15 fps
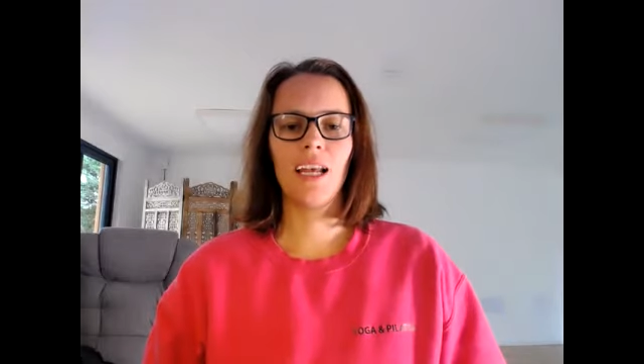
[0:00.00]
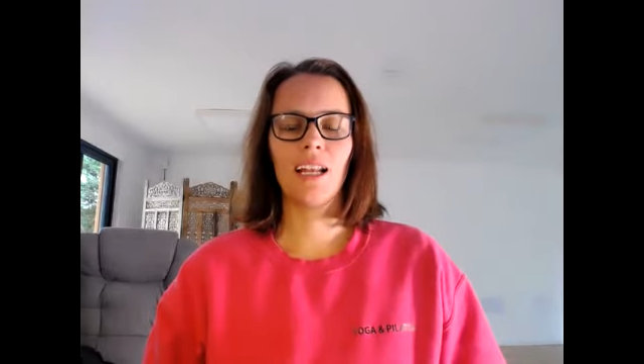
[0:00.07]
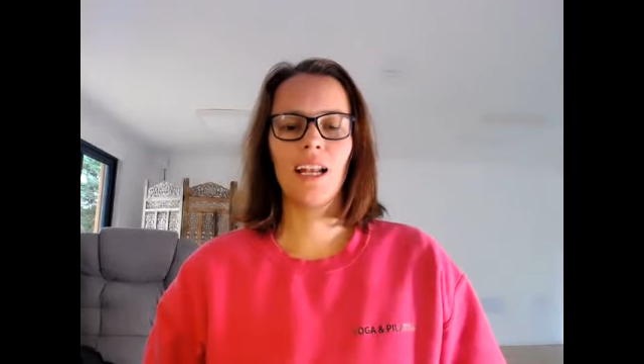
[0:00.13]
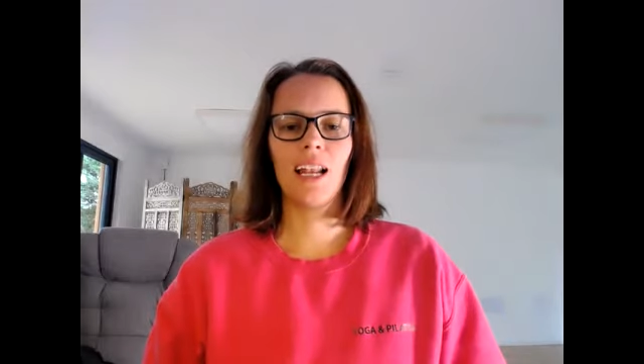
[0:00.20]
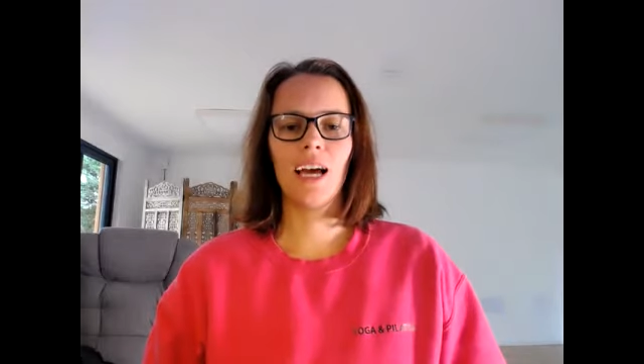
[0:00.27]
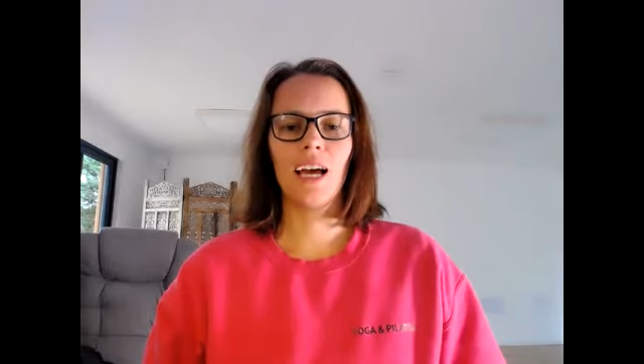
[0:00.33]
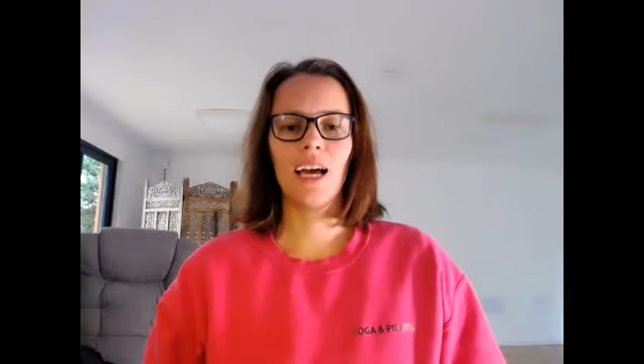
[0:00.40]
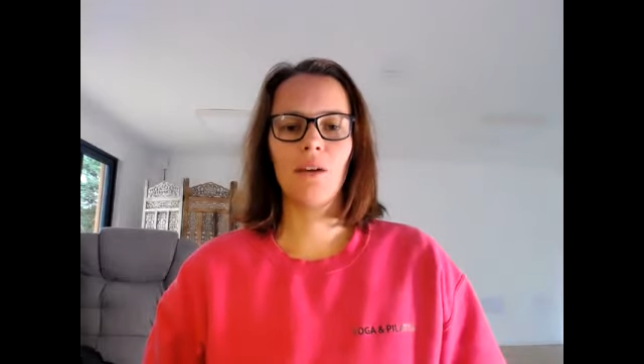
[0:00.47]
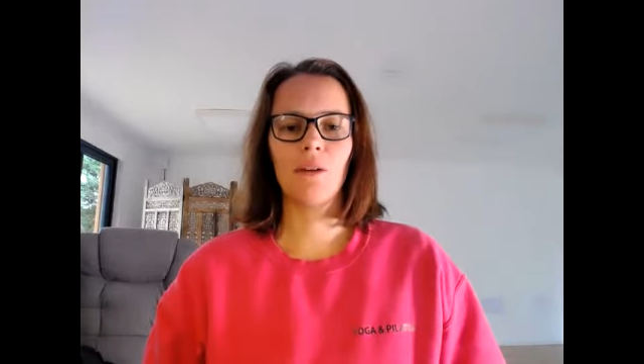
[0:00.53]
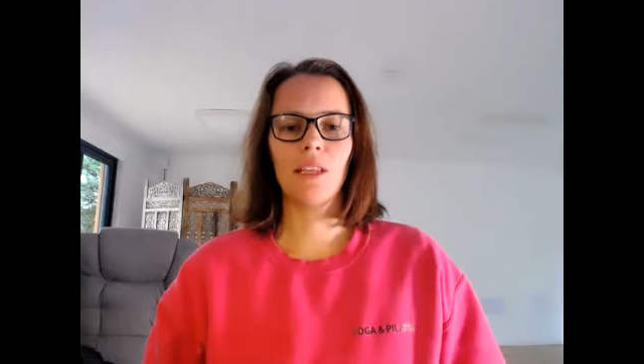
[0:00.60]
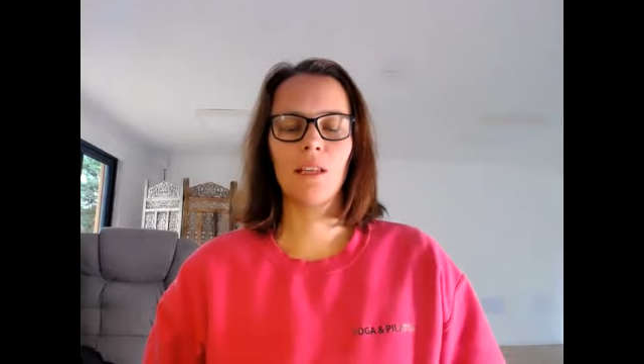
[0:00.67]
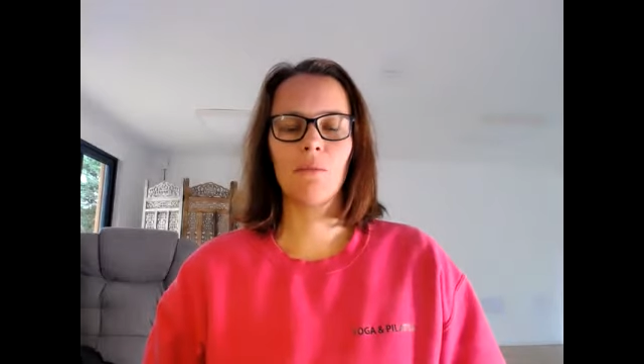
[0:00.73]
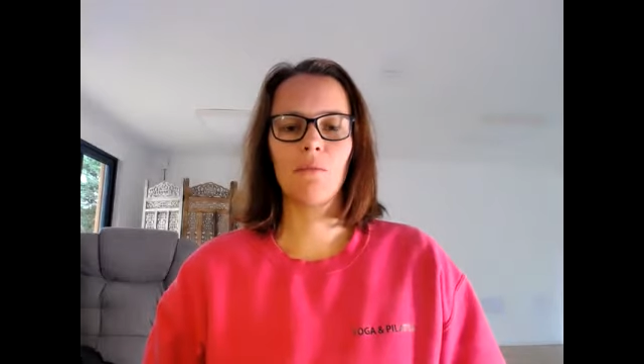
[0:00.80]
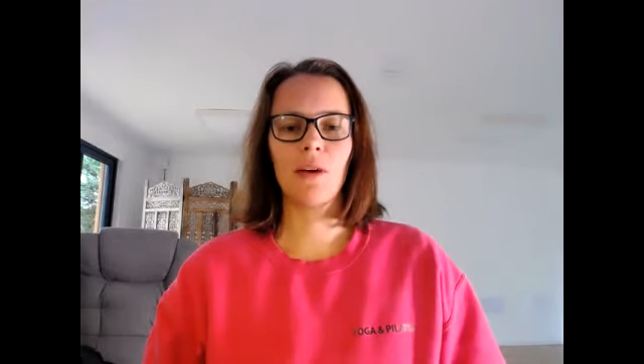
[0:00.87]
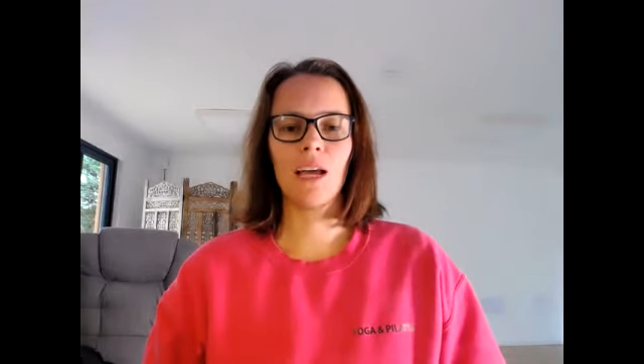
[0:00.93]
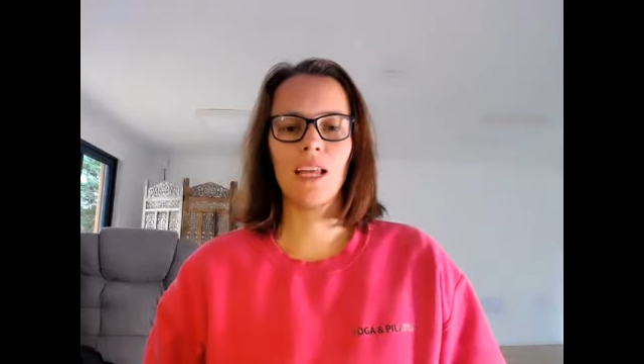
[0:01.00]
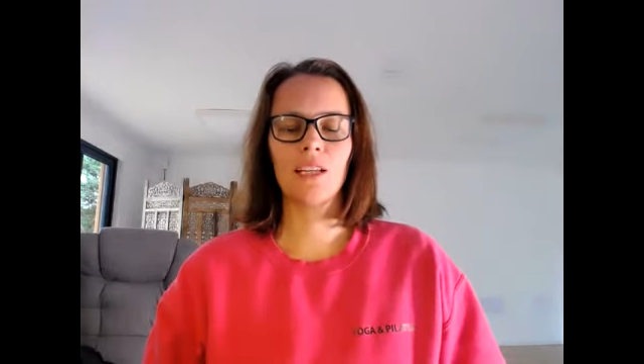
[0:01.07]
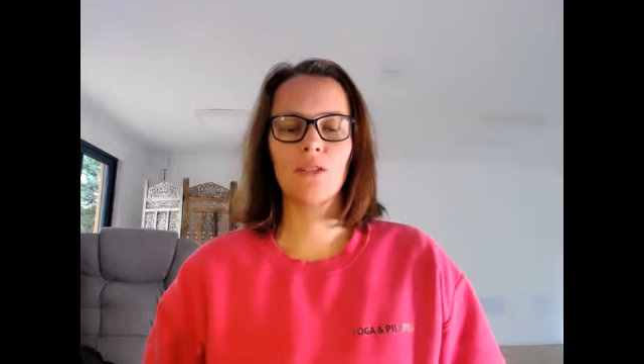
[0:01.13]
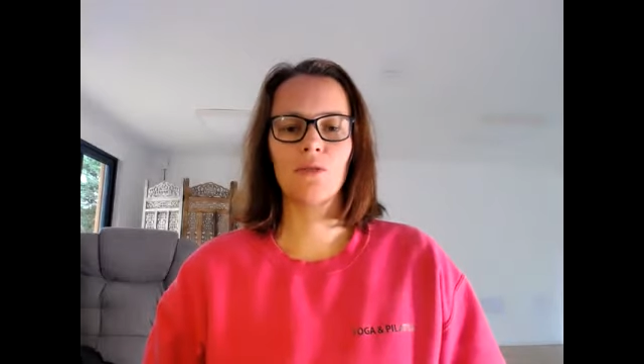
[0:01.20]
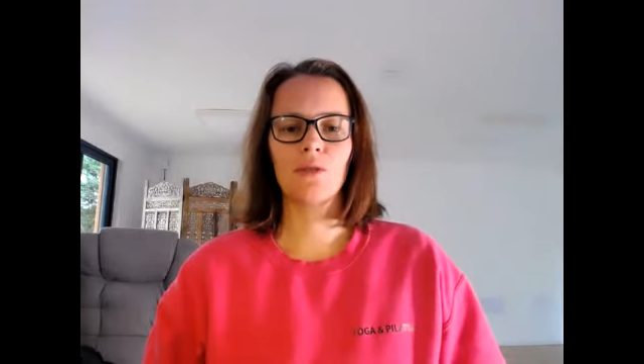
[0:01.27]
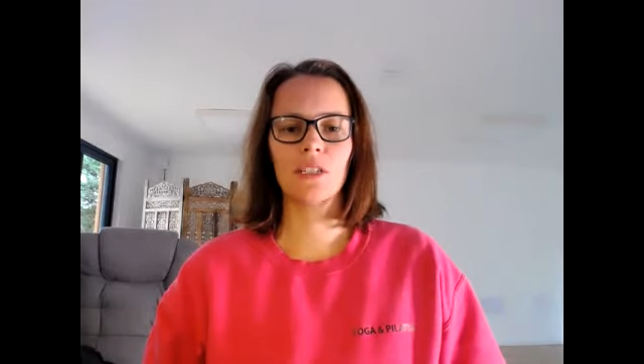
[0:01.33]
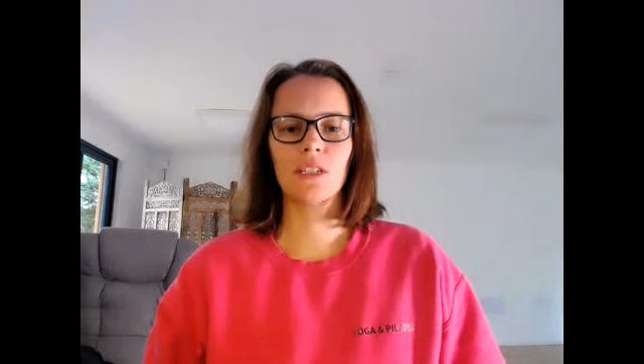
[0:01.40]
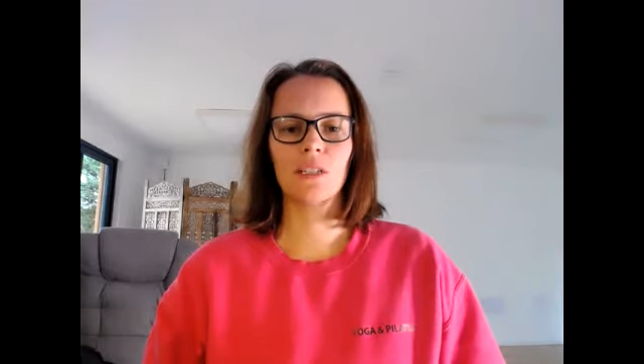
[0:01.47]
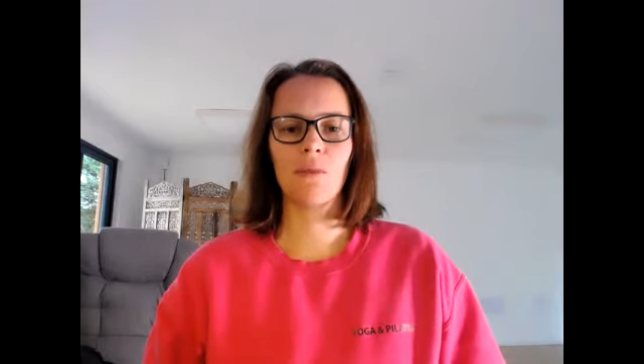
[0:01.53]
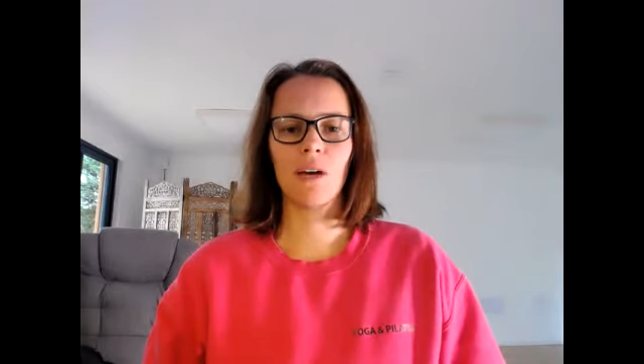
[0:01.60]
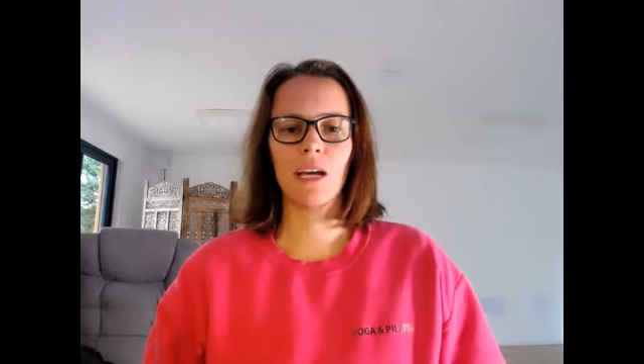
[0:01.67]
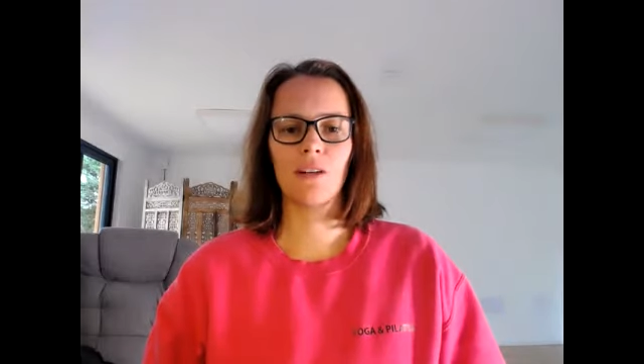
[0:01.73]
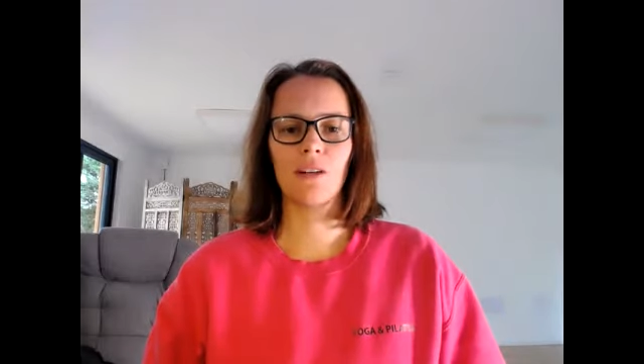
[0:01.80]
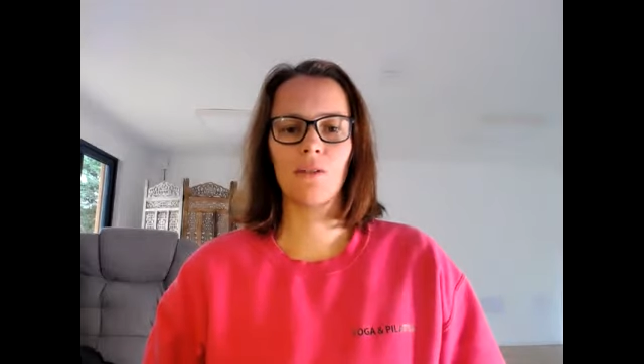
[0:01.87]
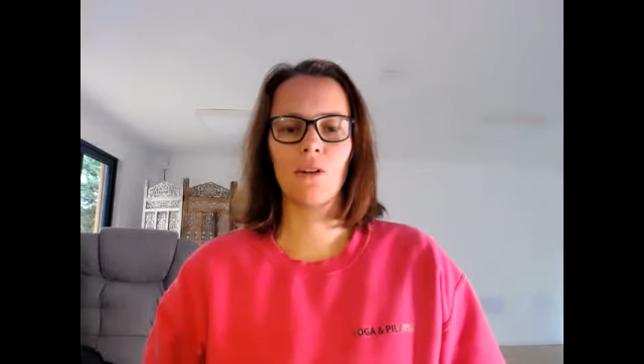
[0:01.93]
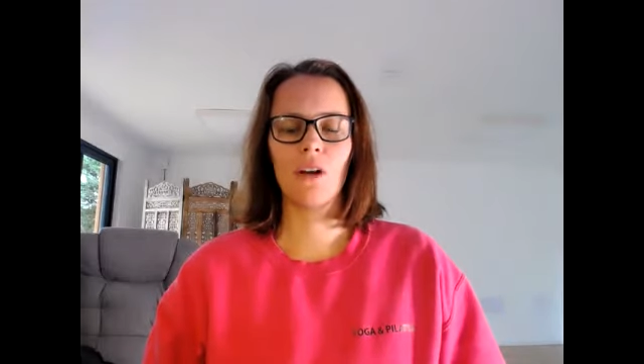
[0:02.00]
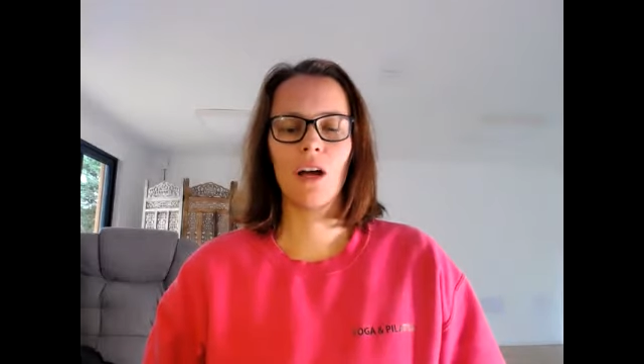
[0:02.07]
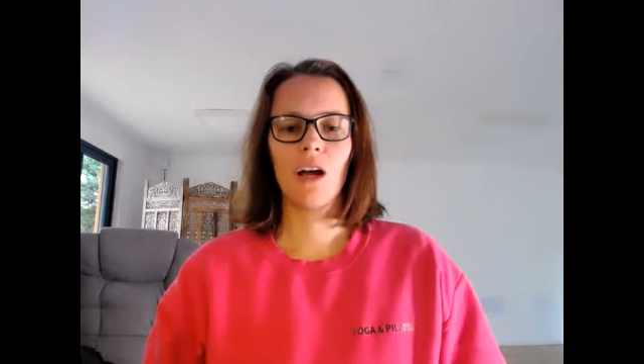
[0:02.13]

allowing the belly to expand